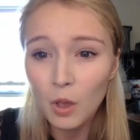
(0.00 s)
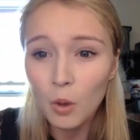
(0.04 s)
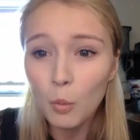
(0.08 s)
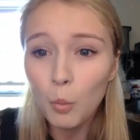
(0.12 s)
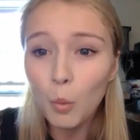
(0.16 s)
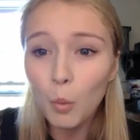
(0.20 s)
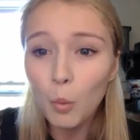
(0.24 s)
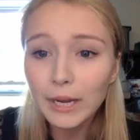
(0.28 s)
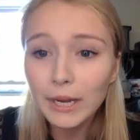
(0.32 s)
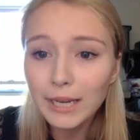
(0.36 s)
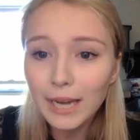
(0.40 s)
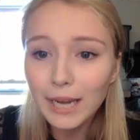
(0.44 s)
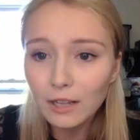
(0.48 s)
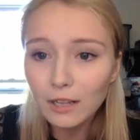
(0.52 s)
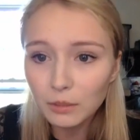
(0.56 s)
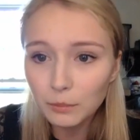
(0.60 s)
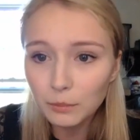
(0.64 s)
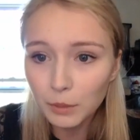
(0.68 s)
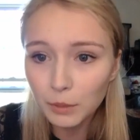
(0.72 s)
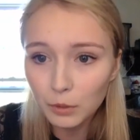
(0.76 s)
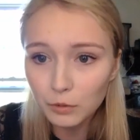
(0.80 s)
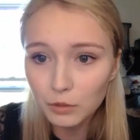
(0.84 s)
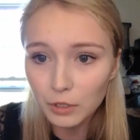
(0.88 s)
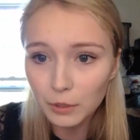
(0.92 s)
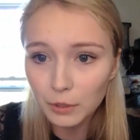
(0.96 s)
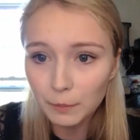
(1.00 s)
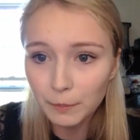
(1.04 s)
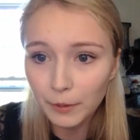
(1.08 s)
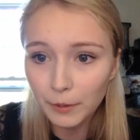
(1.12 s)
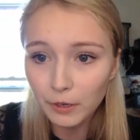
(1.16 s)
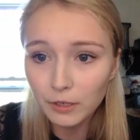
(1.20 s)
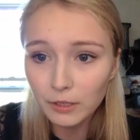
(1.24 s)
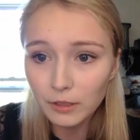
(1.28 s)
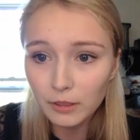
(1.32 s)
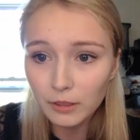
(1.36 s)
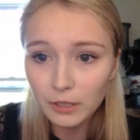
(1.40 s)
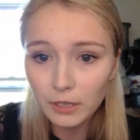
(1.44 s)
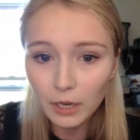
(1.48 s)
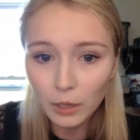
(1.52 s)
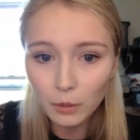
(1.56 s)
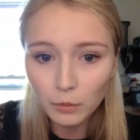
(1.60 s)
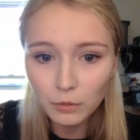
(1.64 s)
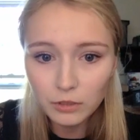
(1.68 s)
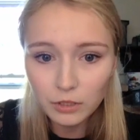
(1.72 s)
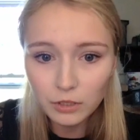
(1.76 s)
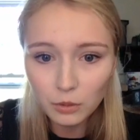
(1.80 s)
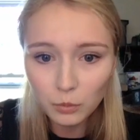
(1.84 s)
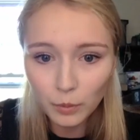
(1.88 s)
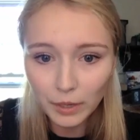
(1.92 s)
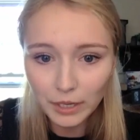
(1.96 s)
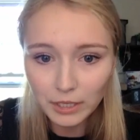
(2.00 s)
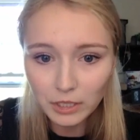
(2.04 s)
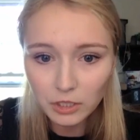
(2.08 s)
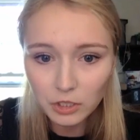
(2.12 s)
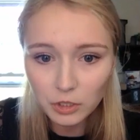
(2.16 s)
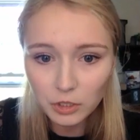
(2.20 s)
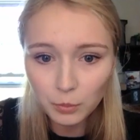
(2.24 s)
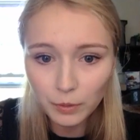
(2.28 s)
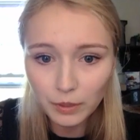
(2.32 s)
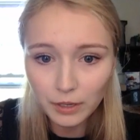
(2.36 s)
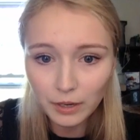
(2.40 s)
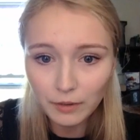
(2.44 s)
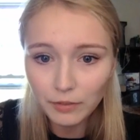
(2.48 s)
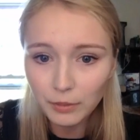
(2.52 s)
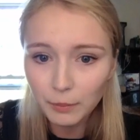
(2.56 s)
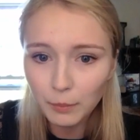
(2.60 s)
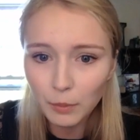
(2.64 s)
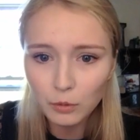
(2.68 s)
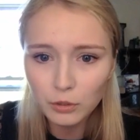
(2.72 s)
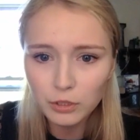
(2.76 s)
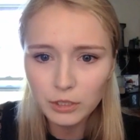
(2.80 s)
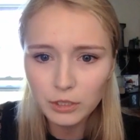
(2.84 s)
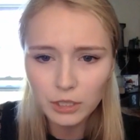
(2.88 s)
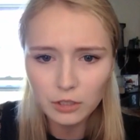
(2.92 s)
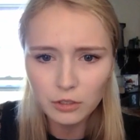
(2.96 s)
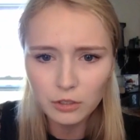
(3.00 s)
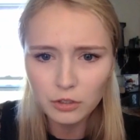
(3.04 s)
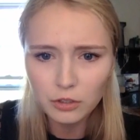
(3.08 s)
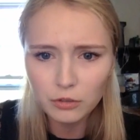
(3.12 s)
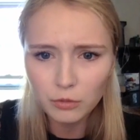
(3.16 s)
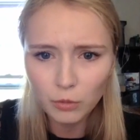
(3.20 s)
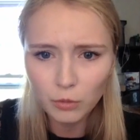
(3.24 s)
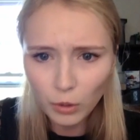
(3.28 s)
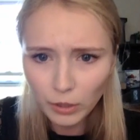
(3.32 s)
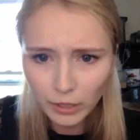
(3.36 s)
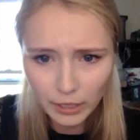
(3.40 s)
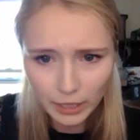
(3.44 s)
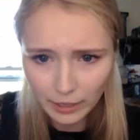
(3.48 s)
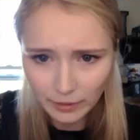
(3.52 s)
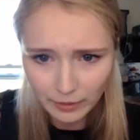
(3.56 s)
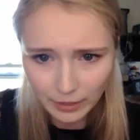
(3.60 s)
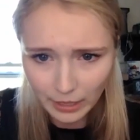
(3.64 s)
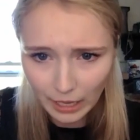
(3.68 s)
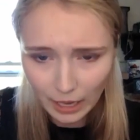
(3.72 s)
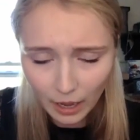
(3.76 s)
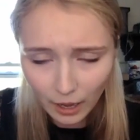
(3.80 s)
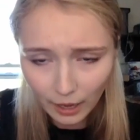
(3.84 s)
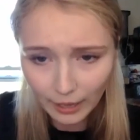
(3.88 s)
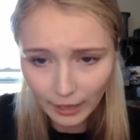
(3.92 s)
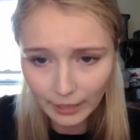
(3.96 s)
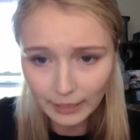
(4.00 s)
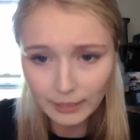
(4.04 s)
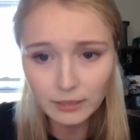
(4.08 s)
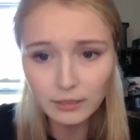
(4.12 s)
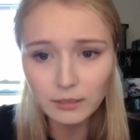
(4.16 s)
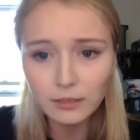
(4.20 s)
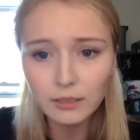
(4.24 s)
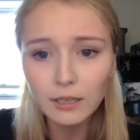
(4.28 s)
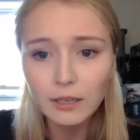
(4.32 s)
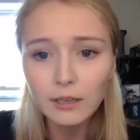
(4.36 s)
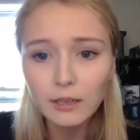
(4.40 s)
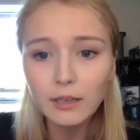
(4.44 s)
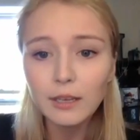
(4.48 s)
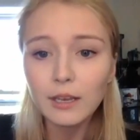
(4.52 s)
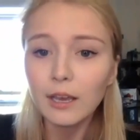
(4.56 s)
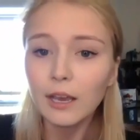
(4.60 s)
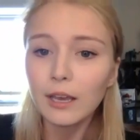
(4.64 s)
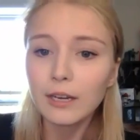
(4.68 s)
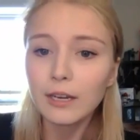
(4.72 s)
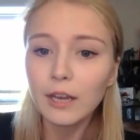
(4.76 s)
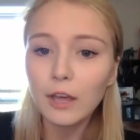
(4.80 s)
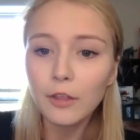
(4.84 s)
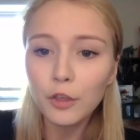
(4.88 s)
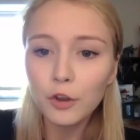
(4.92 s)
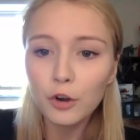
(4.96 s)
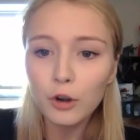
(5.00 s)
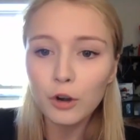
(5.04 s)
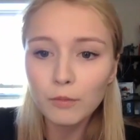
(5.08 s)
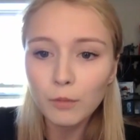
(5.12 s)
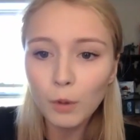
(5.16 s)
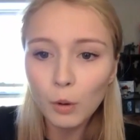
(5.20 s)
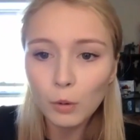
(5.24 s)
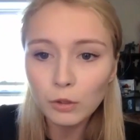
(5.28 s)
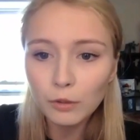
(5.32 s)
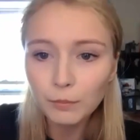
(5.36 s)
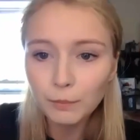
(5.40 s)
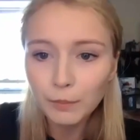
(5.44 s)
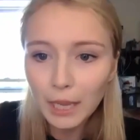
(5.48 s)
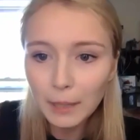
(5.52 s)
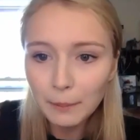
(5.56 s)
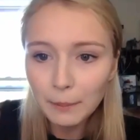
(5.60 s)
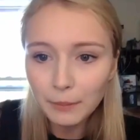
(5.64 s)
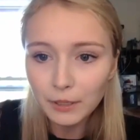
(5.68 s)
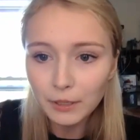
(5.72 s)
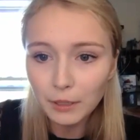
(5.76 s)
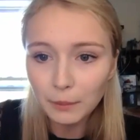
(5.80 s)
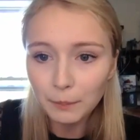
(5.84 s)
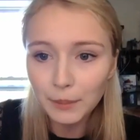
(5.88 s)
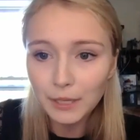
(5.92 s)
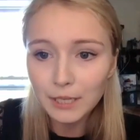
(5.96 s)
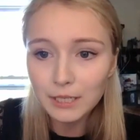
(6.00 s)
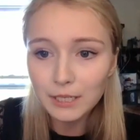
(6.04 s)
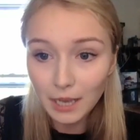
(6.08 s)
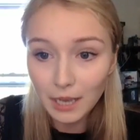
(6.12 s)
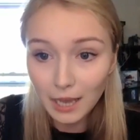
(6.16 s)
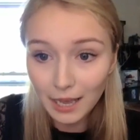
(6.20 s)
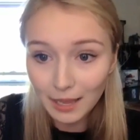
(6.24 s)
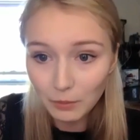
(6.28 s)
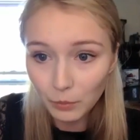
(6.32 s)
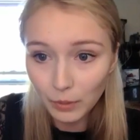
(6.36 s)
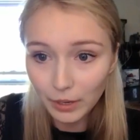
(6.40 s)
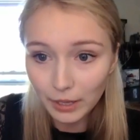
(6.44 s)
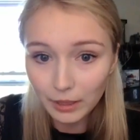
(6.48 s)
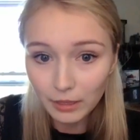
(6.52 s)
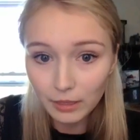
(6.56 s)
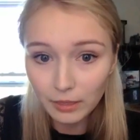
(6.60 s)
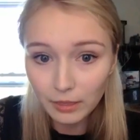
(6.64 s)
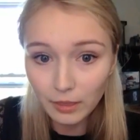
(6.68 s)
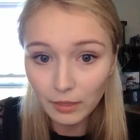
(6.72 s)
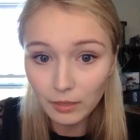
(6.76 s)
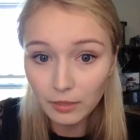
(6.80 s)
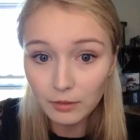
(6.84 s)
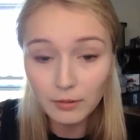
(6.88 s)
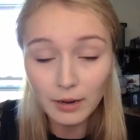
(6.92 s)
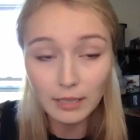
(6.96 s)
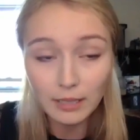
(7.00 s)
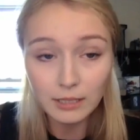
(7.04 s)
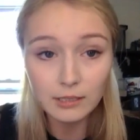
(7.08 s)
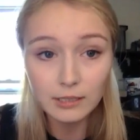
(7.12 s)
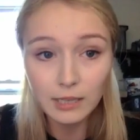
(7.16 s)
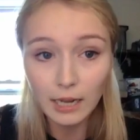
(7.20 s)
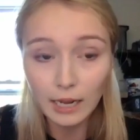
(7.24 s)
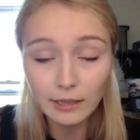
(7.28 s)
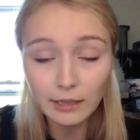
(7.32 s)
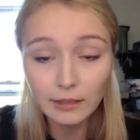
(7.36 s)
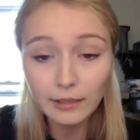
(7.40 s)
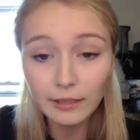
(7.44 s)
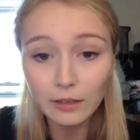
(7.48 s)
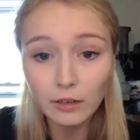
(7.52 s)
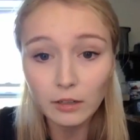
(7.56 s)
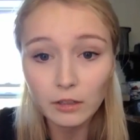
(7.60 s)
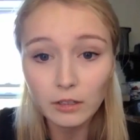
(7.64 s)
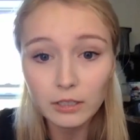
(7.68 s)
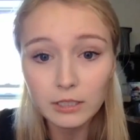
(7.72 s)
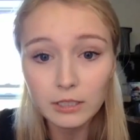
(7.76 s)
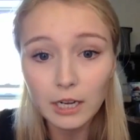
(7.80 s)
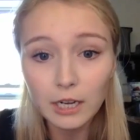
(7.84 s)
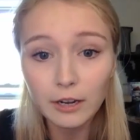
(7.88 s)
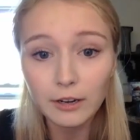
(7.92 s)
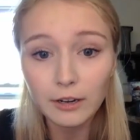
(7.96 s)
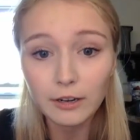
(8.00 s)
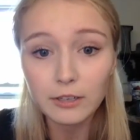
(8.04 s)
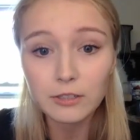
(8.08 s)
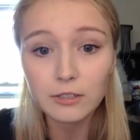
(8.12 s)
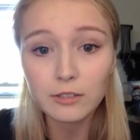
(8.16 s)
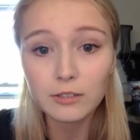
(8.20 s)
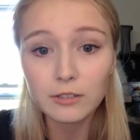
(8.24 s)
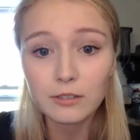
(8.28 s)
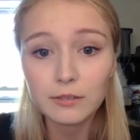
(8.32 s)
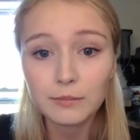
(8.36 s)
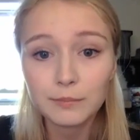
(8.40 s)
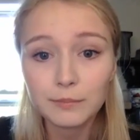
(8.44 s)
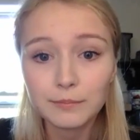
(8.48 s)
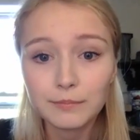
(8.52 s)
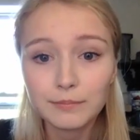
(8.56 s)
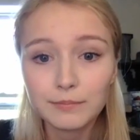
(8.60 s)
One held a music book, the notes in which were of the most extraordinary kind, another a roll of paper to beat time with, and the rest had little guitars.